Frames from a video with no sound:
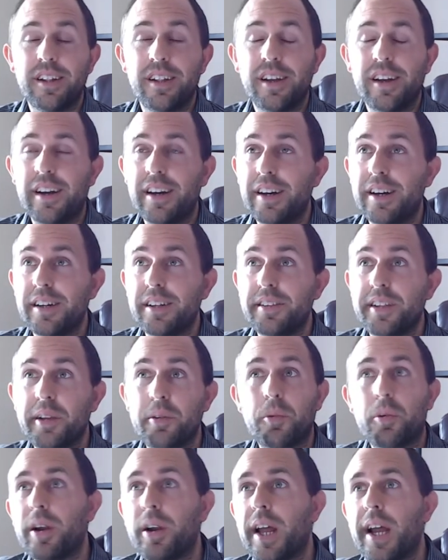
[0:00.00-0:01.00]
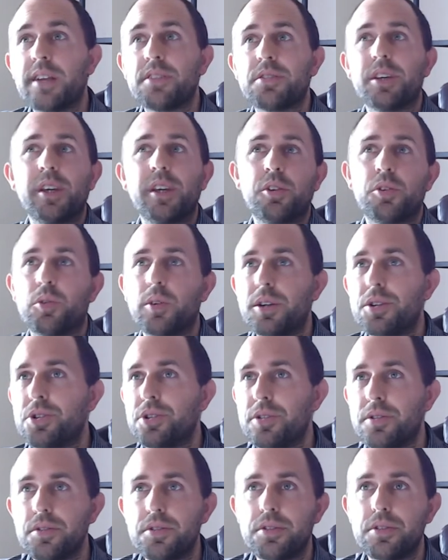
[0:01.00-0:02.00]
They weren't asking
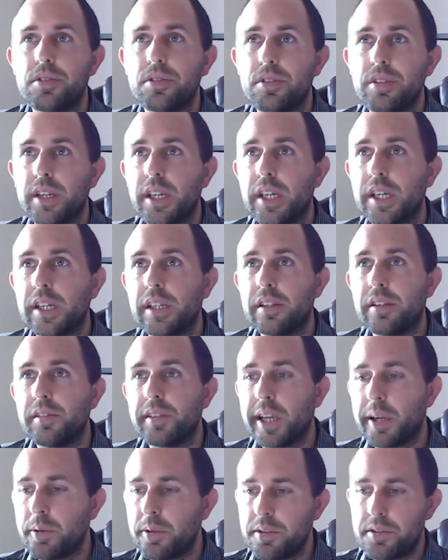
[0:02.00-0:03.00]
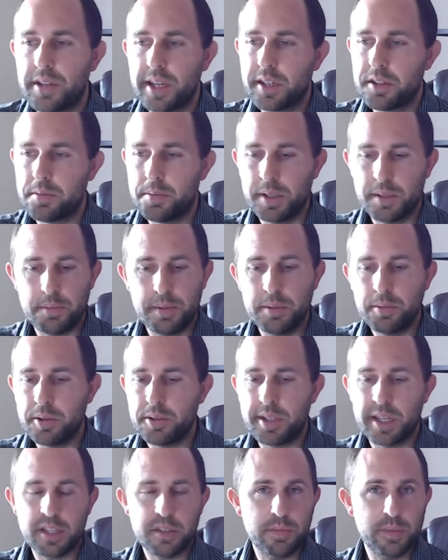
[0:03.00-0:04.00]
questions. And they would text me. People would
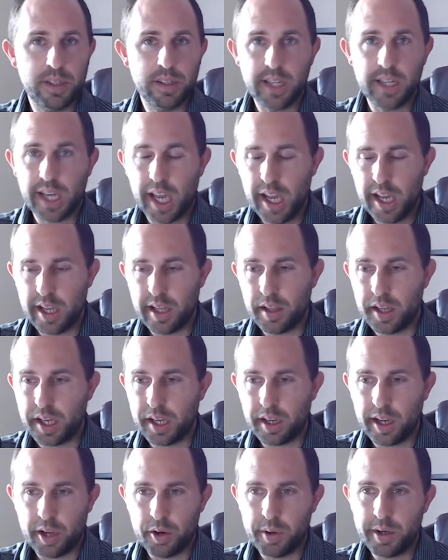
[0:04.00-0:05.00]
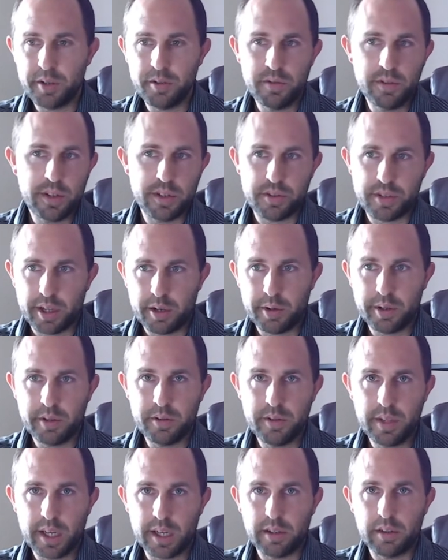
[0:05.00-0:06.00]
text me like, hey, like, how do I do this? How do I do
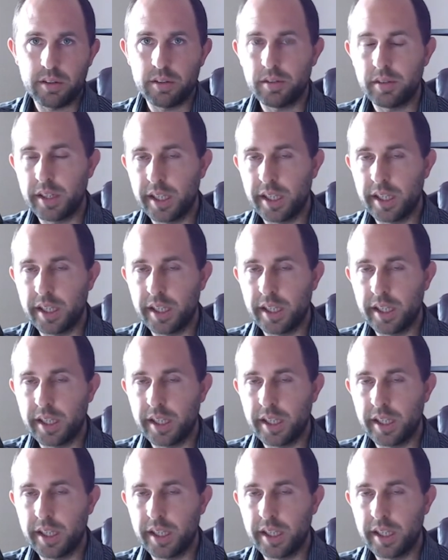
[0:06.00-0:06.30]
that?